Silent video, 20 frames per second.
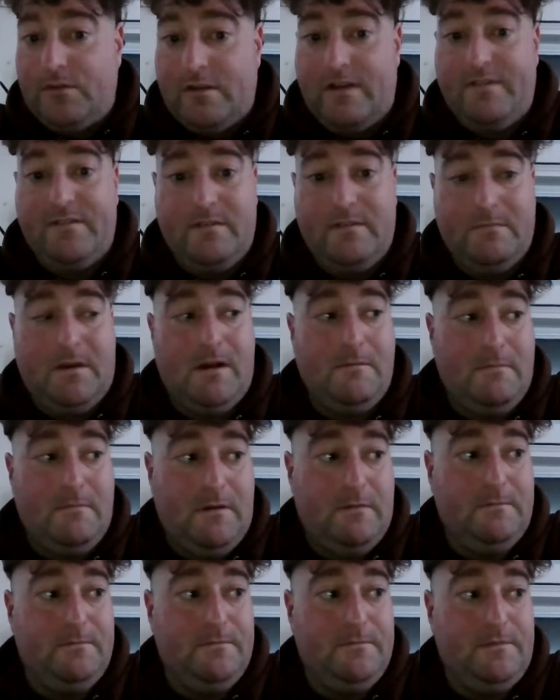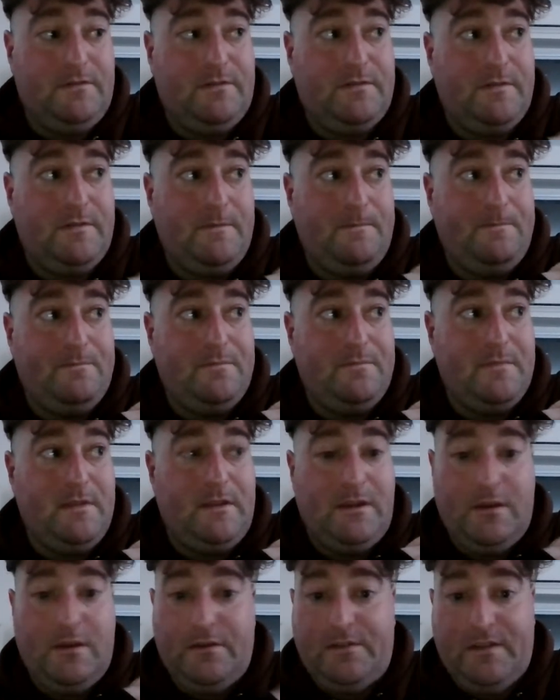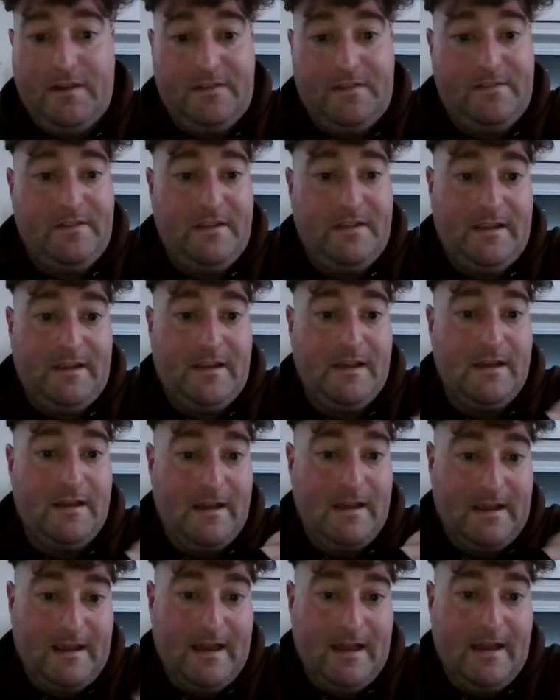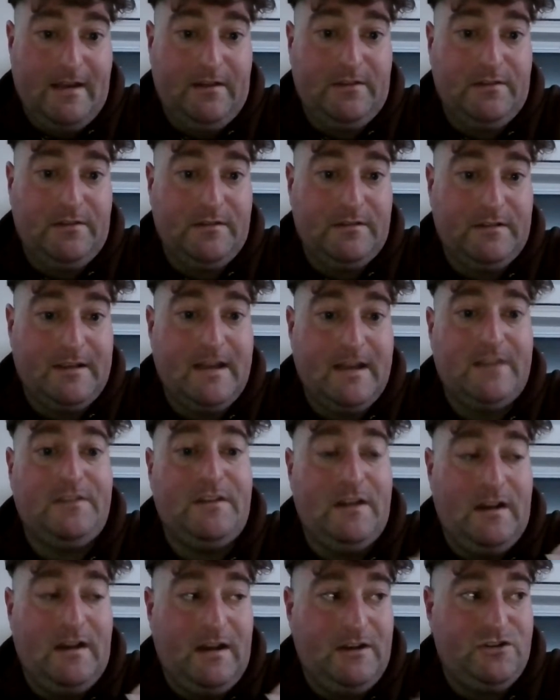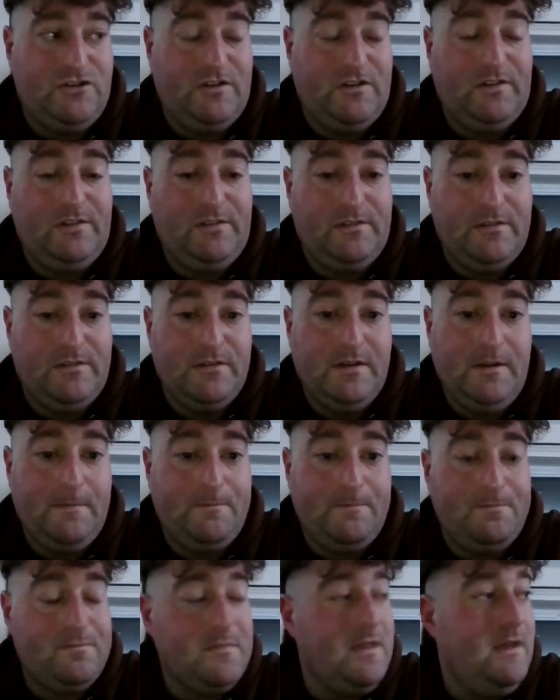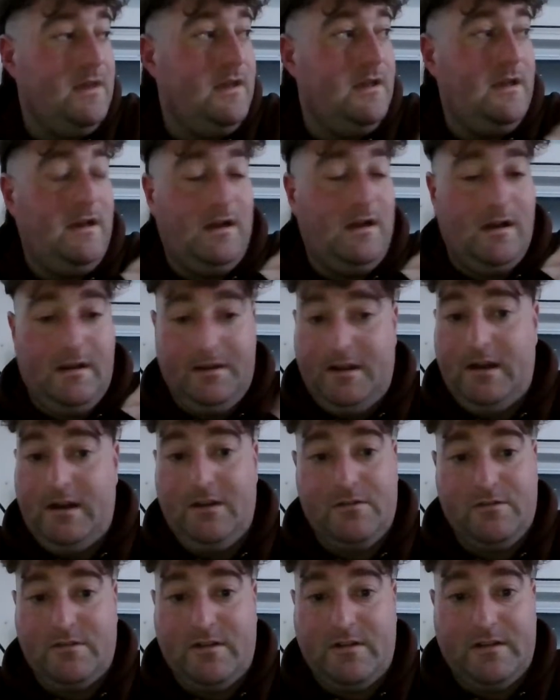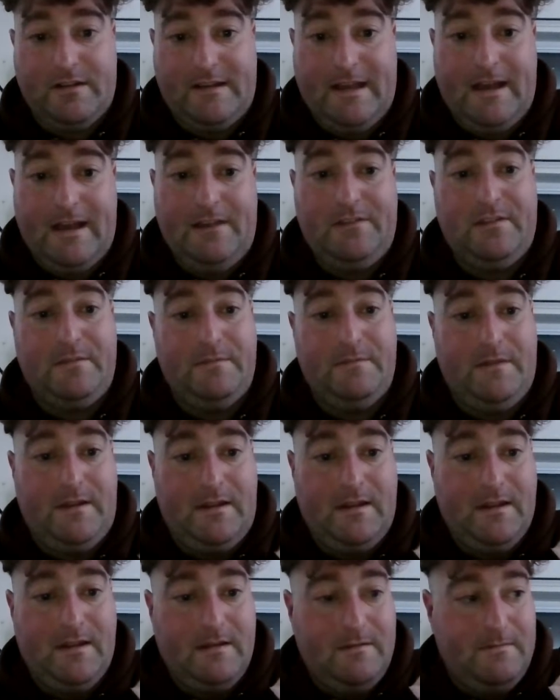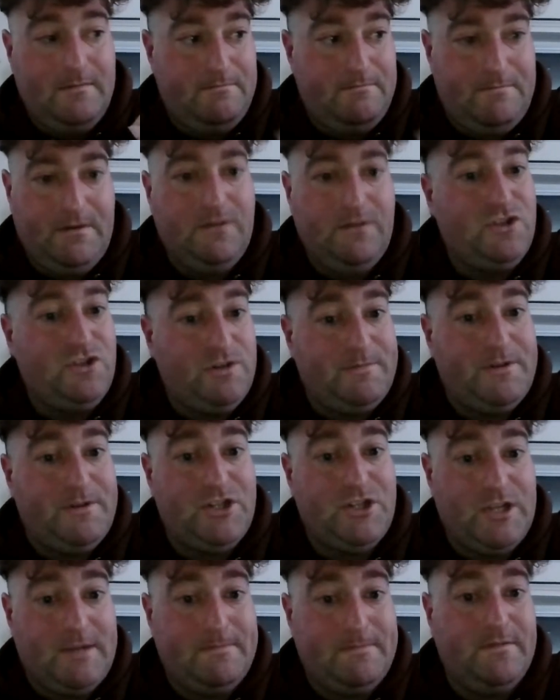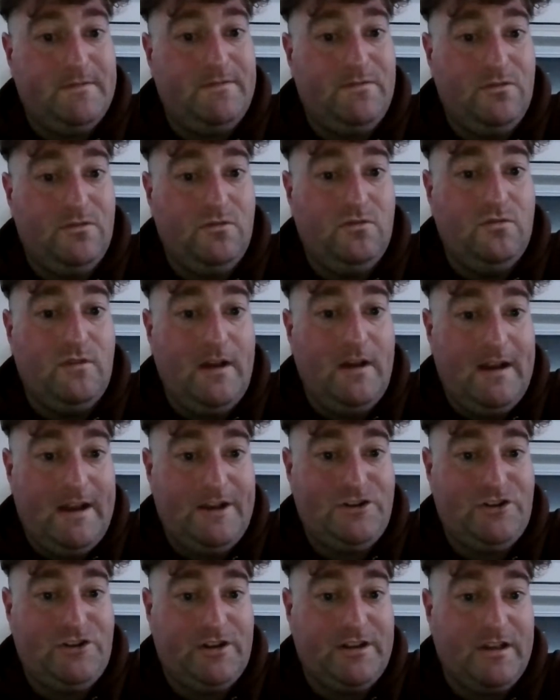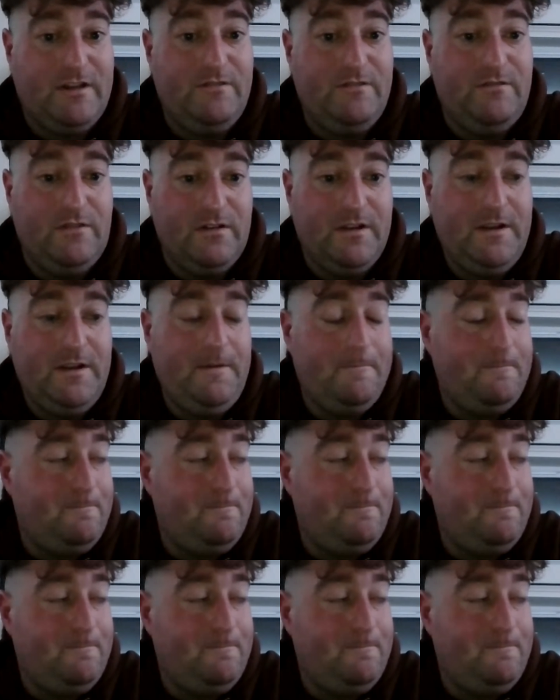over my mum's utility accounts on gas and electricity. I no longer got gas, and my bill should be cheaper for electric only.